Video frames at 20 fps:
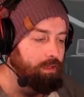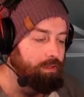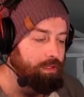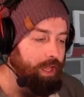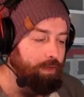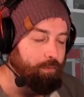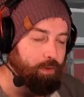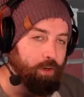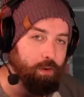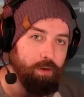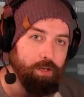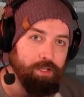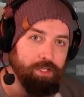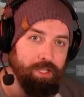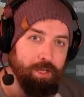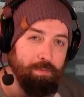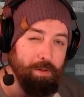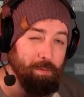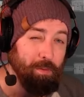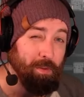Definitely going to
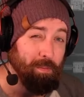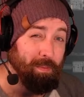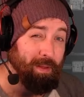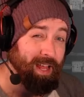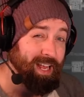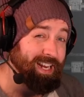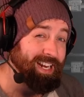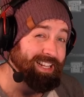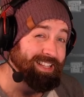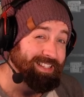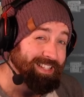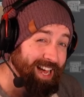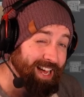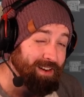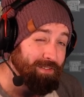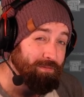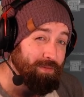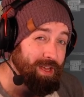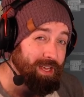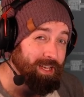see people playing a lot
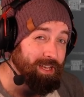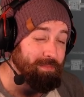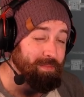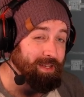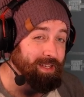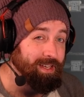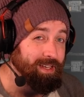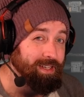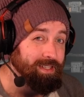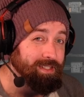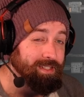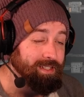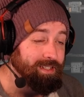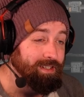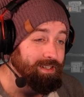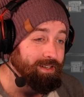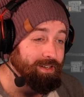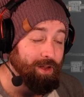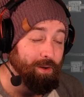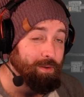of Finka because
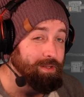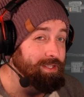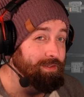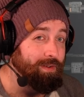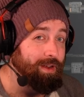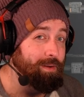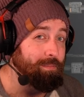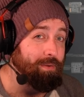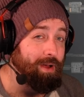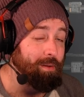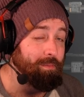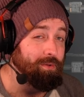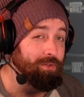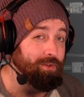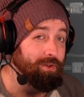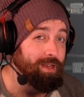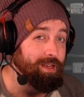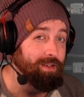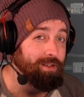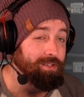no one's ever had a problem with
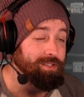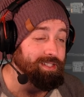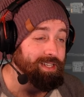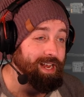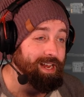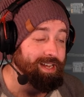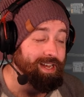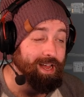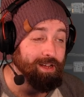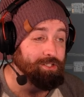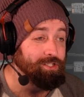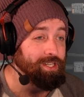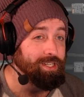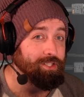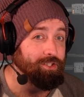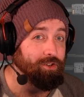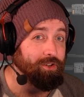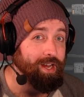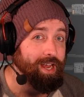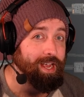her heals, and now she has
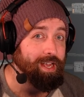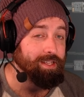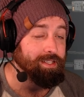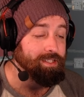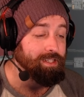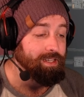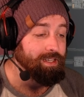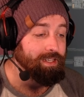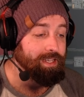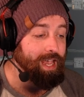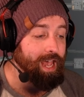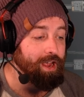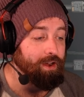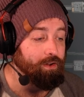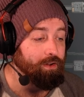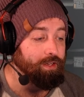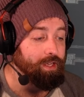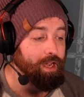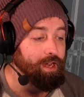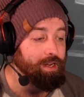grenades. Yeah,
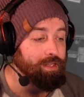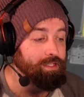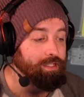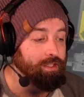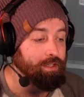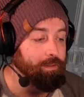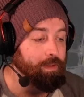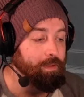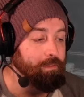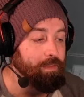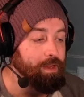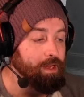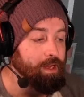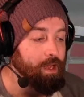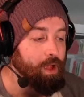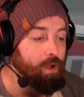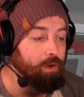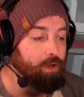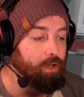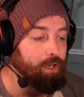her gun is a little bit
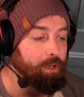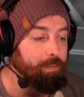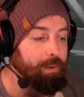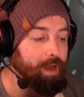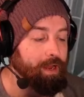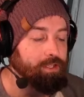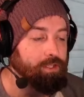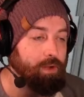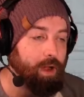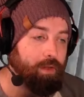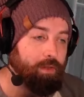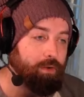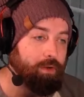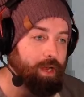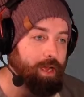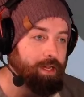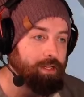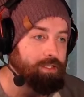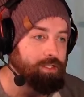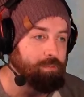mediocre compared to other
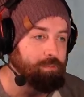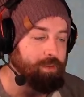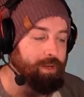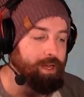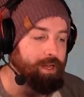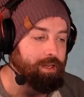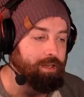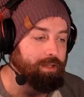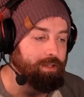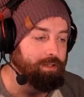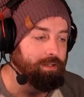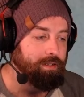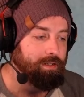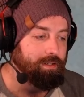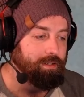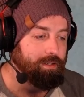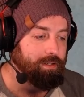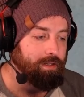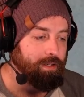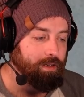guns, but
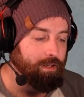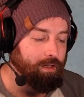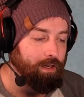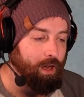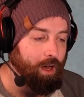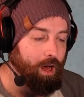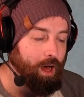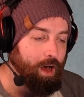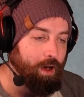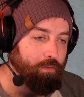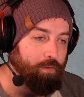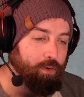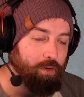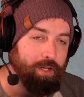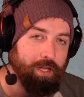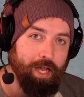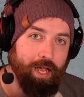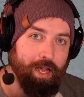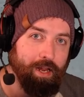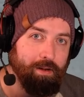all of her
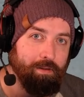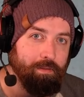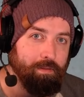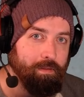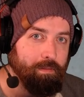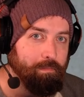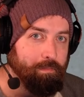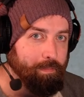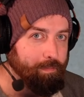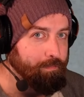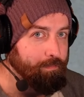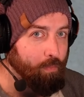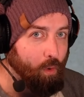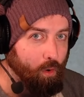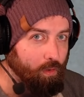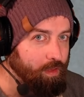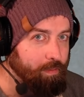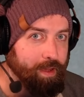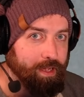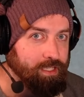kit
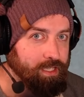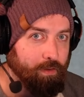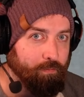more than makes